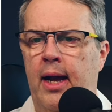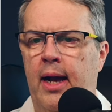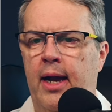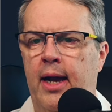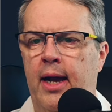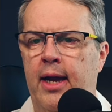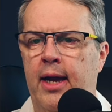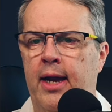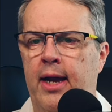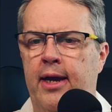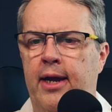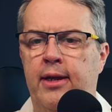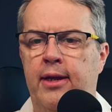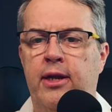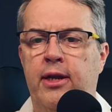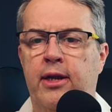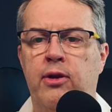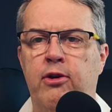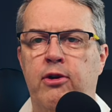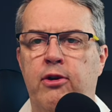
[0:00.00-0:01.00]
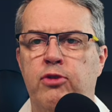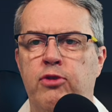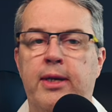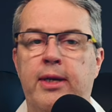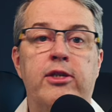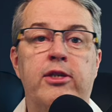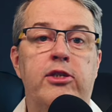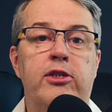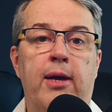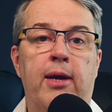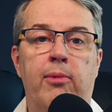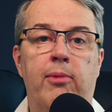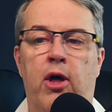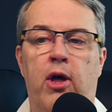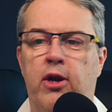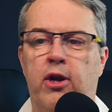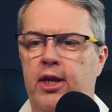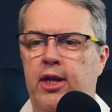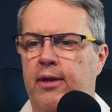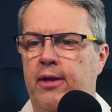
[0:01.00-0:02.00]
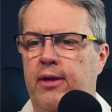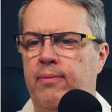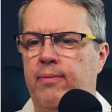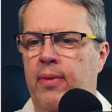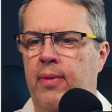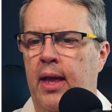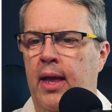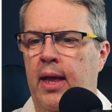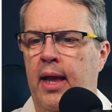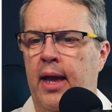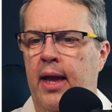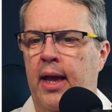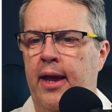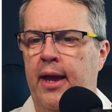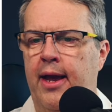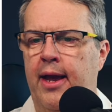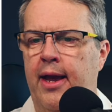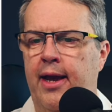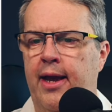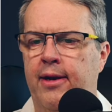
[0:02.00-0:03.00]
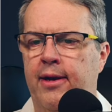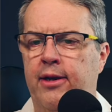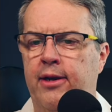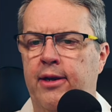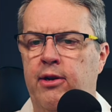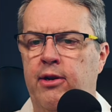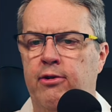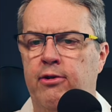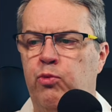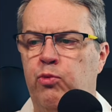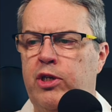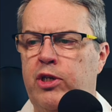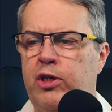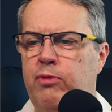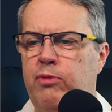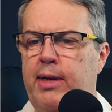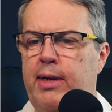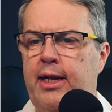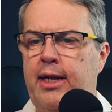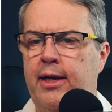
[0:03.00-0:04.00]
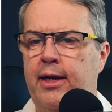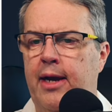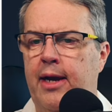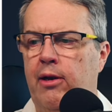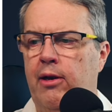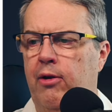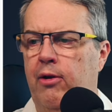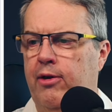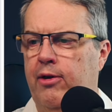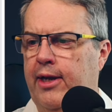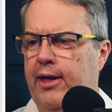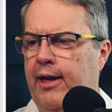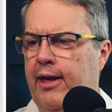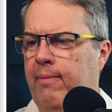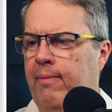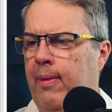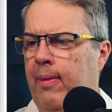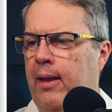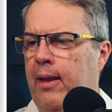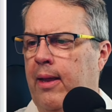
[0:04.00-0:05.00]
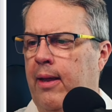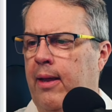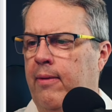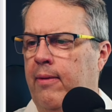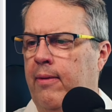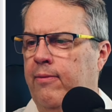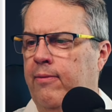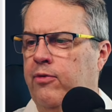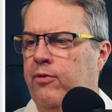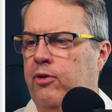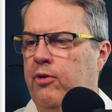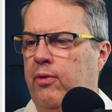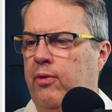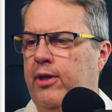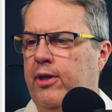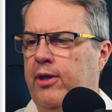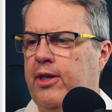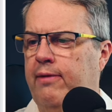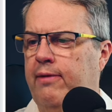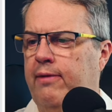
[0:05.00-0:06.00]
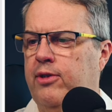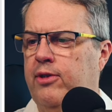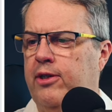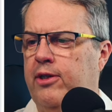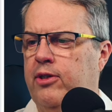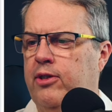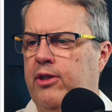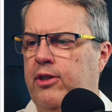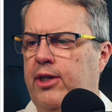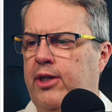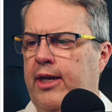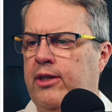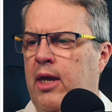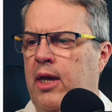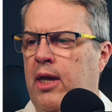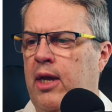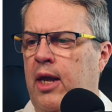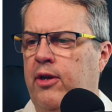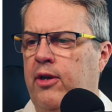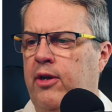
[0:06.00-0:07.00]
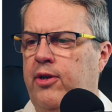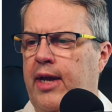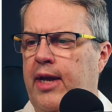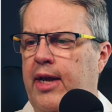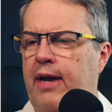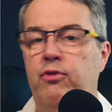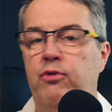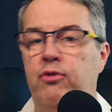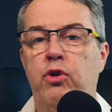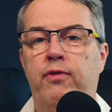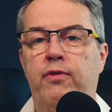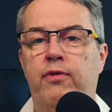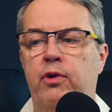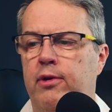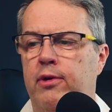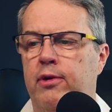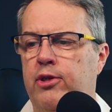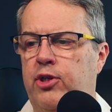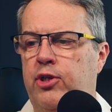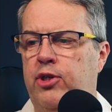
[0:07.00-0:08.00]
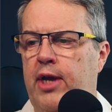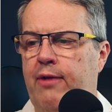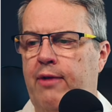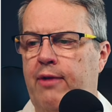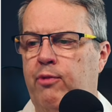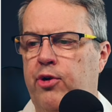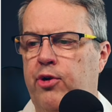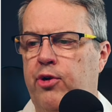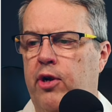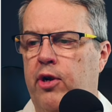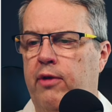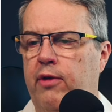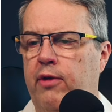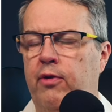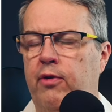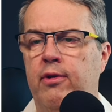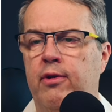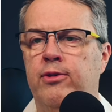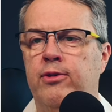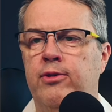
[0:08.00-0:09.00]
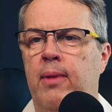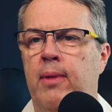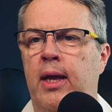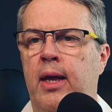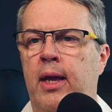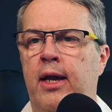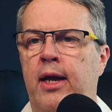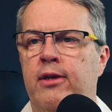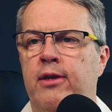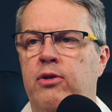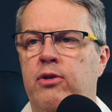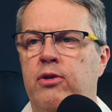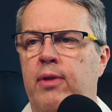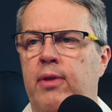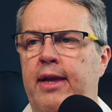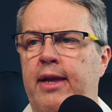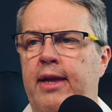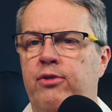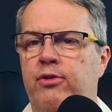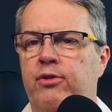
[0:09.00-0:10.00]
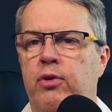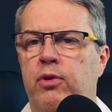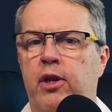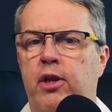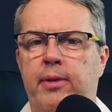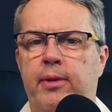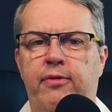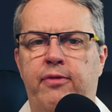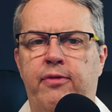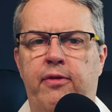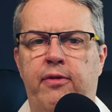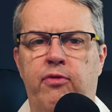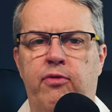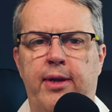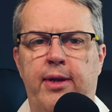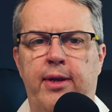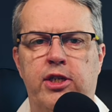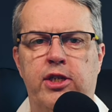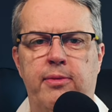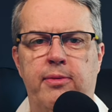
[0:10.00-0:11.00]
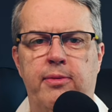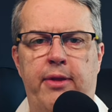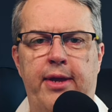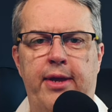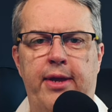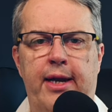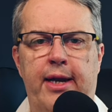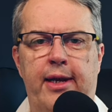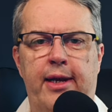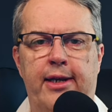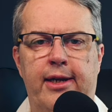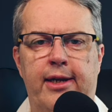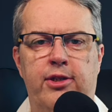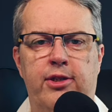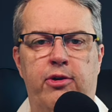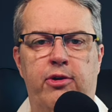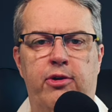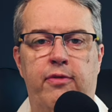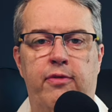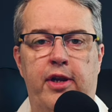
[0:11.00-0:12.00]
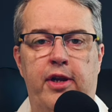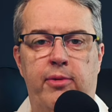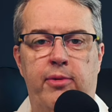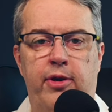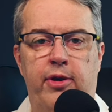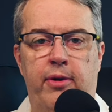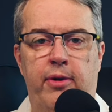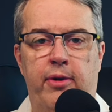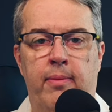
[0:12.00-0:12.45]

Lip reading: And it knows me since I'm logged in, and it knows which media I looked at. So this gives us a chance. Do you have new viewers? Do you have returning viewers? So that gives you a little bit of information about the analytics that are available here.